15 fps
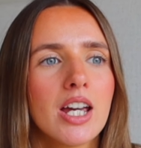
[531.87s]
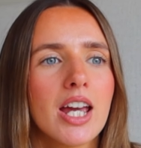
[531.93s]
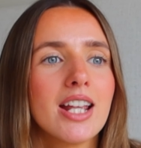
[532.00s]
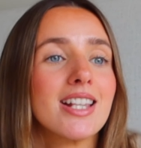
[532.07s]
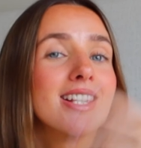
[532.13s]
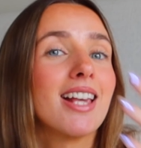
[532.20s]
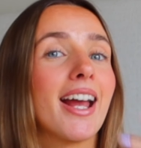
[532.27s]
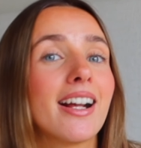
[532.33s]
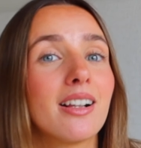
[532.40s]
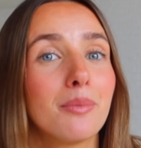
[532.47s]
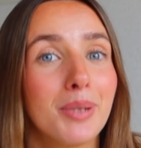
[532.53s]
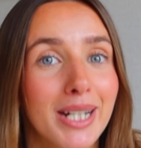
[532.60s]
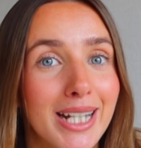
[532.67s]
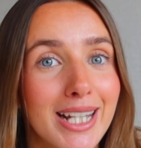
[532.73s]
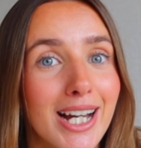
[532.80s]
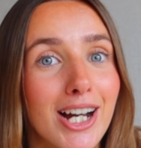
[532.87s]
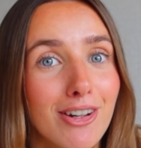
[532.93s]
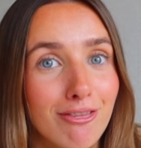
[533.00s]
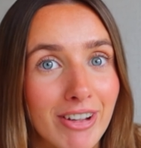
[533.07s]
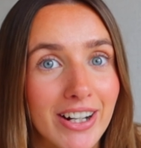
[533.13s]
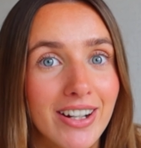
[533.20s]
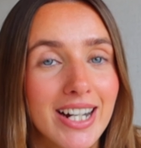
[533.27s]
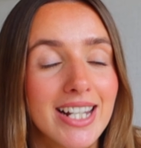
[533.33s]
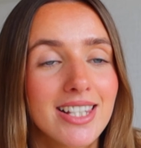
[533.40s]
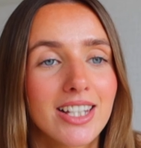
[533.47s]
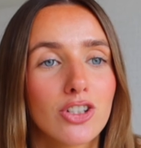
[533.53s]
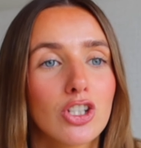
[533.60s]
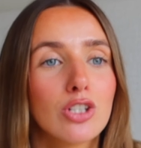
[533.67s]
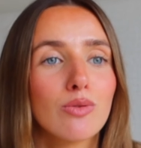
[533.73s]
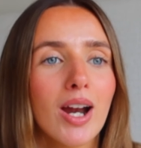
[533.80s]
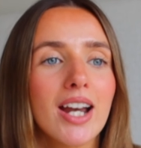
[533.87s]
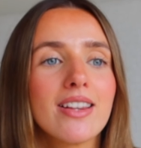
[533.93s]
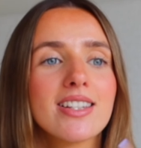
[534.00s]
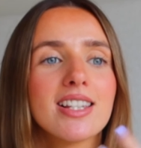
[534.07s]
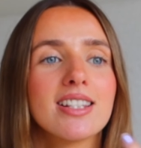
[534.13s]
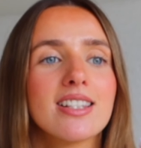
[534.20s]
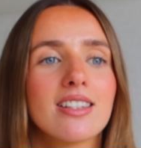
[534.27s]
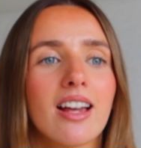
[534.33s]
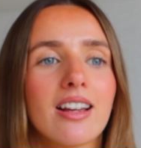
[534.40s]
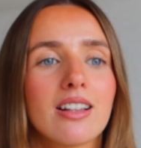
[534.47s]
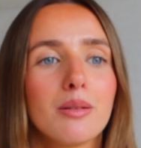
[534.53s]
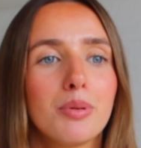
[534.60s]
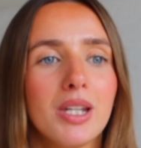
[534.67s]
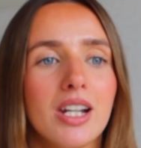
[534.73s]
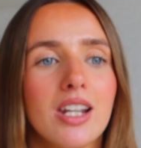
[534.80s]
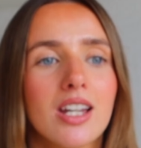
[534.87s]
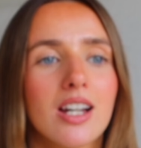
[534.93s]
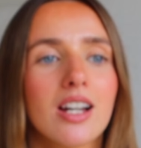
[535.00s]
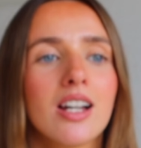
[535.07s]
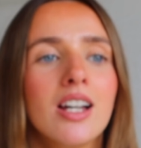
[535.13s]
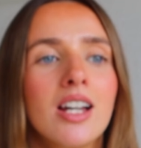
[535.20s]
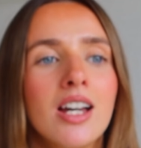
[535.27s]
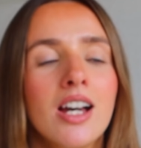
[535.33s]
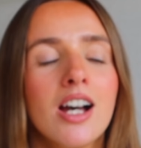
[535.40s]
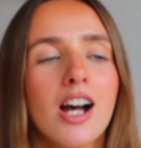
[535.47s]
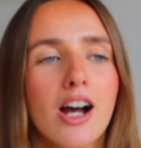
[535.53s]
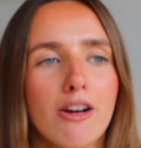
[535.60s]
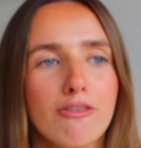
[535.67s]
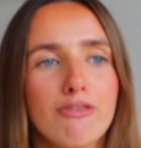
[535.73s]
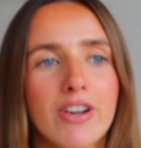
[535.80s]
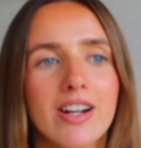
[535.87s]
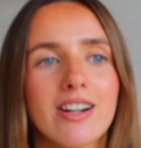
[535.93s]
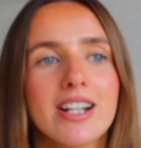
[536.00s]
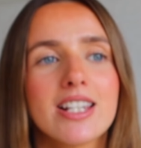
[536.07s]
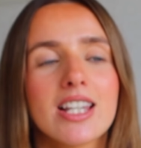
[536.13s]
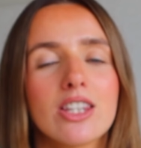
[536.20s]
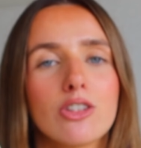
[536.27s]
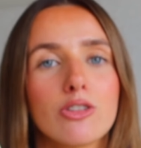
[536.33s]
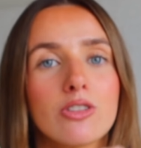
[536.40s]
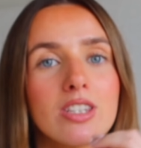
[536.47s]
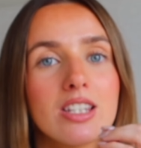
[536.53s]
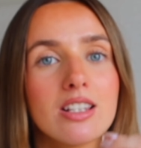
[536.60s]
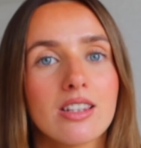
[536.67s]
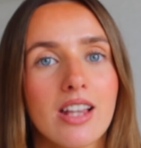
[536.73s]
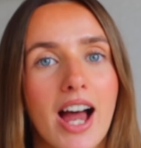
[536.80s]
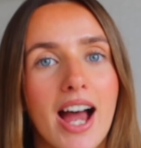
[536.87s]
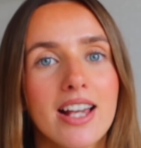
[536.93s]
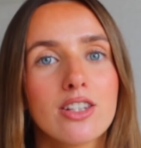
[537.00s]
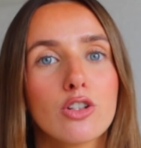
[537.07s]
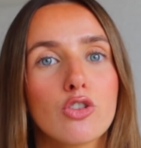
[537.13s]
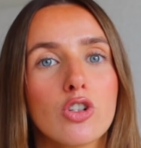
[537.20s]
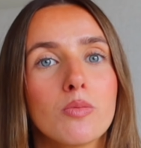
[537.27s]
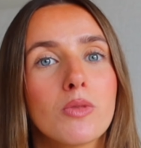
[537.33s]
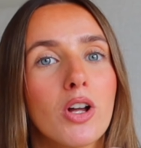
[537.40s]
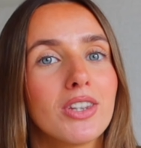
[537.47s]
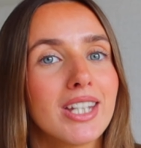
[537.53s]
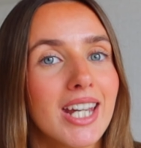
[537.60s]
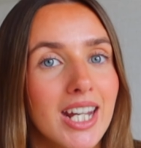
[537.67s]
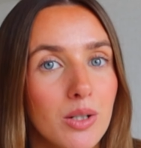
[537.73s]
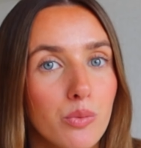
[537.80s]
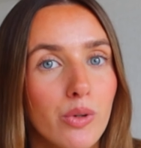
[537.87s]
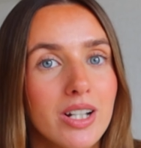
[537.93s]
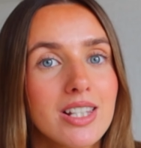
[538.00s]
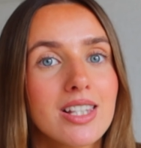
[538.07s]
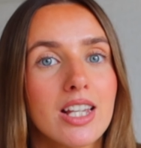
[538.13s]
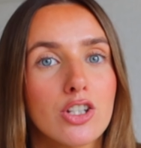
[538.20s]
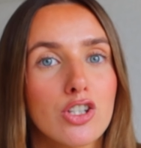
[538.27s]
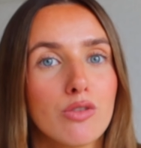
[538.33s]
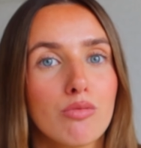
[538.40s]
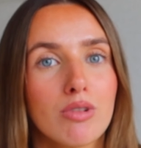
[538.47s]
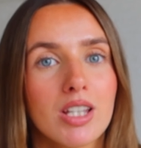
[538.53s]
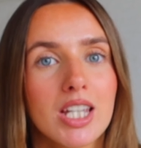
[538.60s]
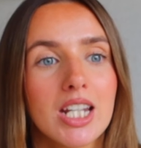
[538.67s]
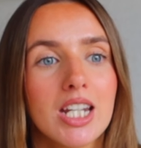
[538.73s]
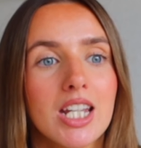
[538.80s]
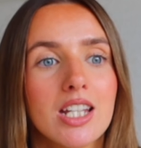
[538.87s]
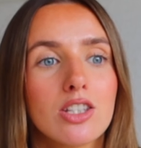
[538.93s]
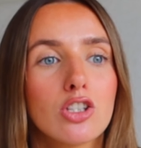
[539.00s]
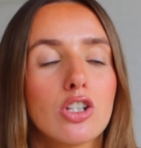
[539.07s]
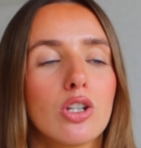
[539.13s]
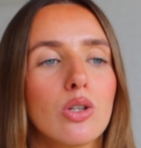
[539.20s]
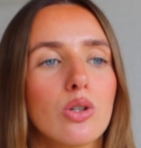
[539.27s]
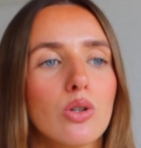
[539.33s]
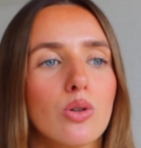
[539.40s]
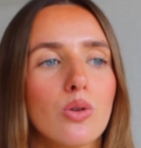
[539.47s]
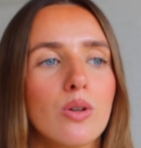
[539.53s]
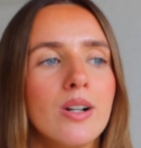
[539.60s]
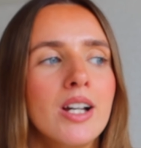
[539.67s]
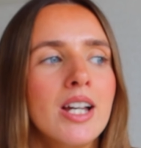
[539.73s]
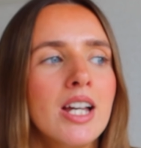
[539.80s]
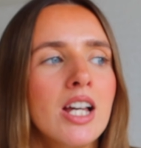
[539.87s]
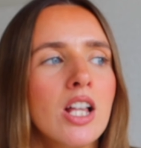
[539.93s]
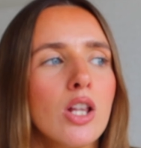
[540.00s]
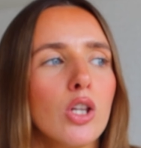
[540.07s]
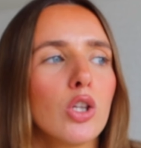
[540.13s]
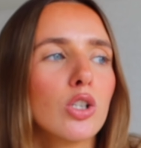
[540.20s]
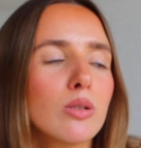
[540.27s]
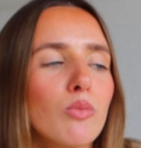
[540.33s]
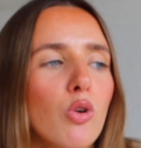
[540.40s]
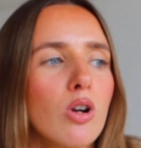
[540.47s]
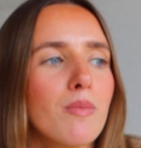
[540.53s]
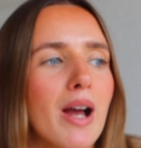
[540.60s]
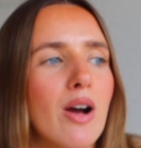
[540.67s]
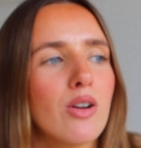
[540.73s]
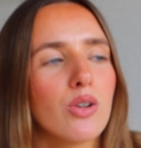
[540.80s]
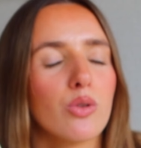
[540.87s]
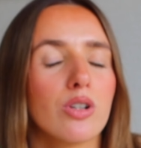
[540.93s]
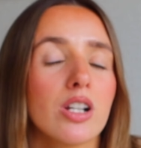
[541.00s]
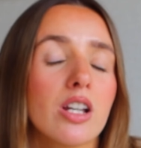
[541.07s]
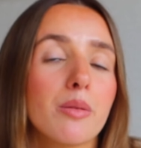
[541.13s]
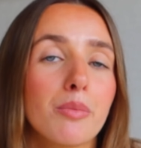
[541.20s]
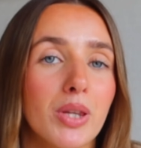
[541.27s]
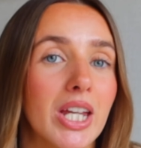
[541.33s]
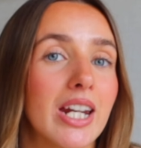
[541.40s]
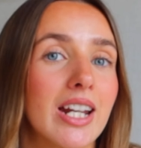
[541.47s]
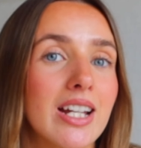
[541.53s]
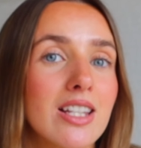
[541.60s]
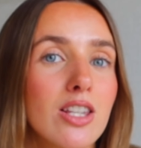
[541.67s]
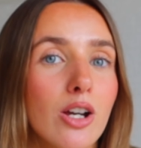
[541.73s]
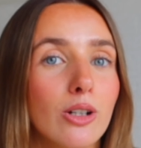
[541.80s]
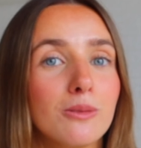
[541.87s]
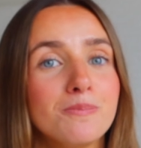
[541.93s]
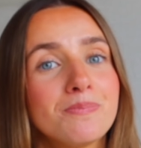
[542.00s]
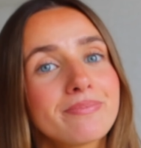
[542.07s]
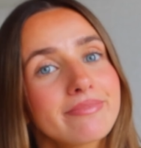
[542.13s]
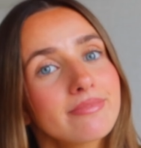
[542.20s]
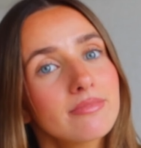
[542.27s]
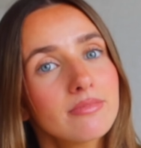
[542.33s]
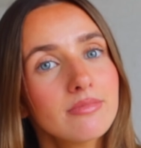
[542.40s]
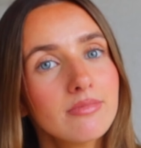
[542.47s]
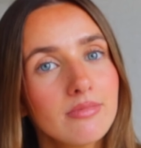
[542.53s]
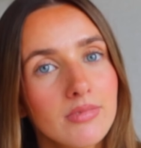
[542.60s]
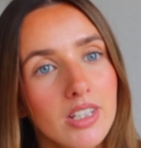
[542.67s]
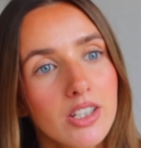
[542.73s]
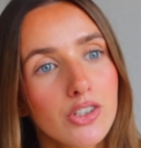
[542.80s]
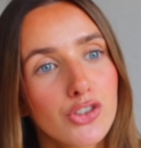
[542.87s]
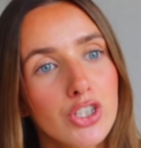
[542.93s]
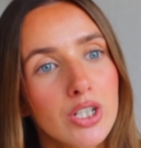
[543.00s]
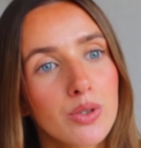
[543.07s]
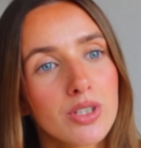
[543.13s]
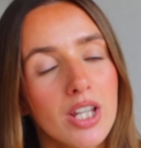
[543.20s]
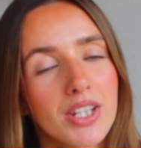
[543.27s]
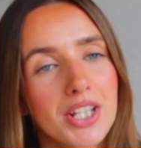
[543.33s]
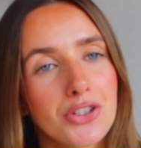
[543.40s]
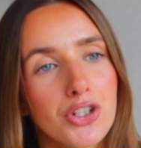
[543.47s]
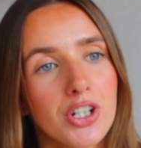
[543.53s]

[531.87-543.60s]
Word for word: encyclopedia of fairies. Like she's writing this encyclopedia of fairies and there's this last group called the Hidden Ones that she really needs to learn more about in order to complete it. So she goes on that